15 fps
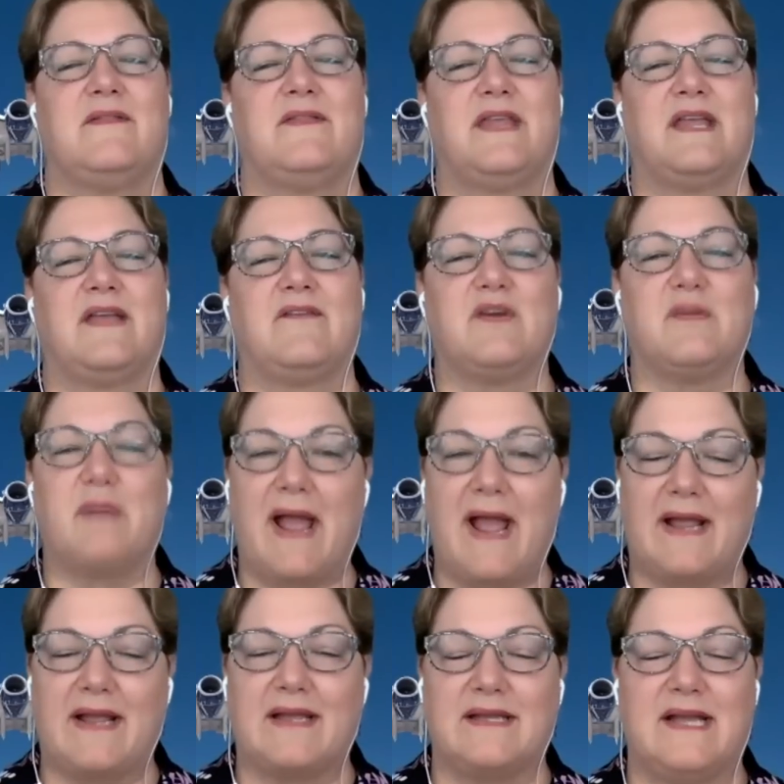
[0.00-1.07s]
Think of your
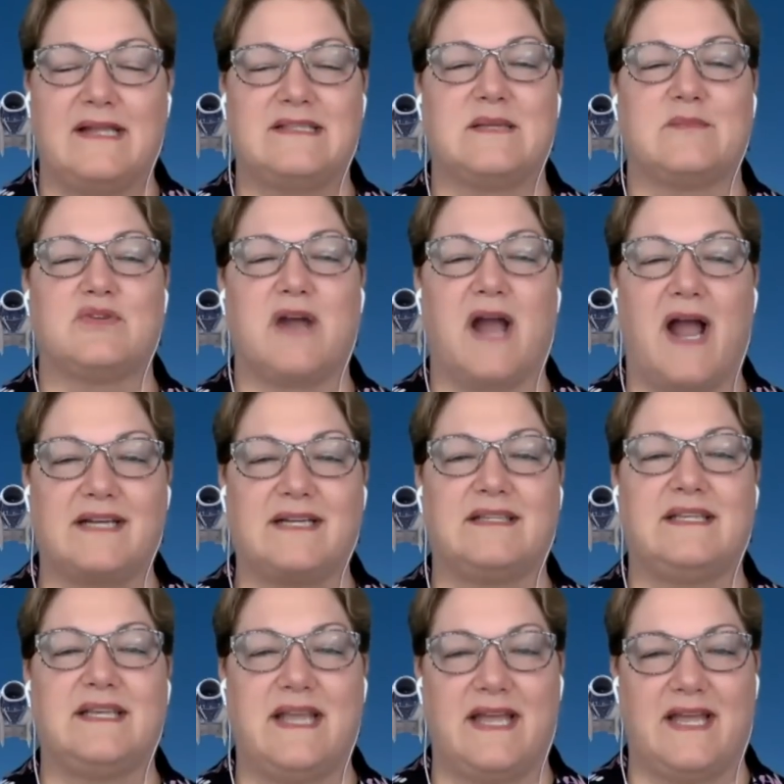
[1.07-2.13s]
back and subtract at
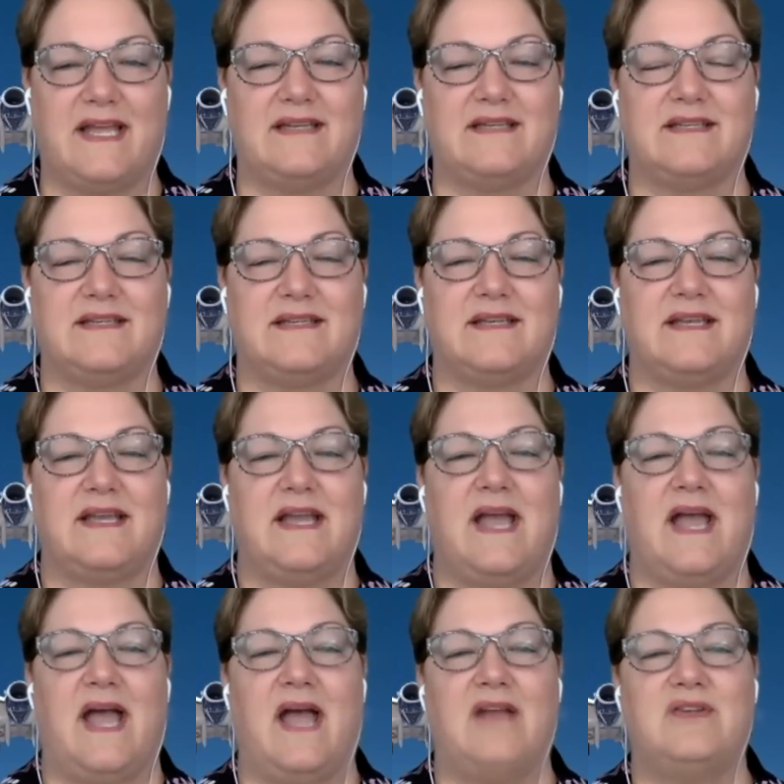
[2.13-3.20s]
the end
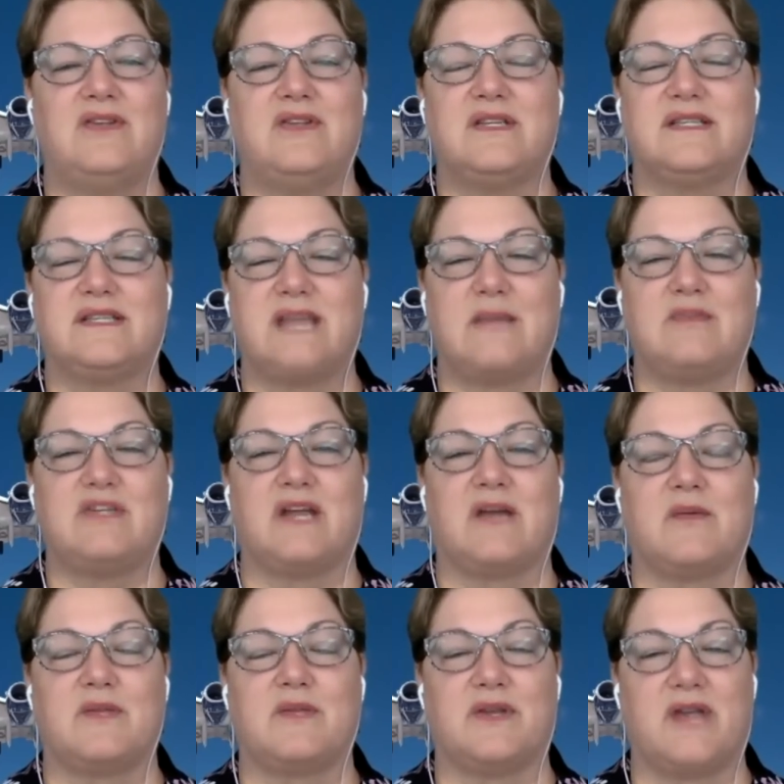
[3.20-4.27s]
and do the same check with your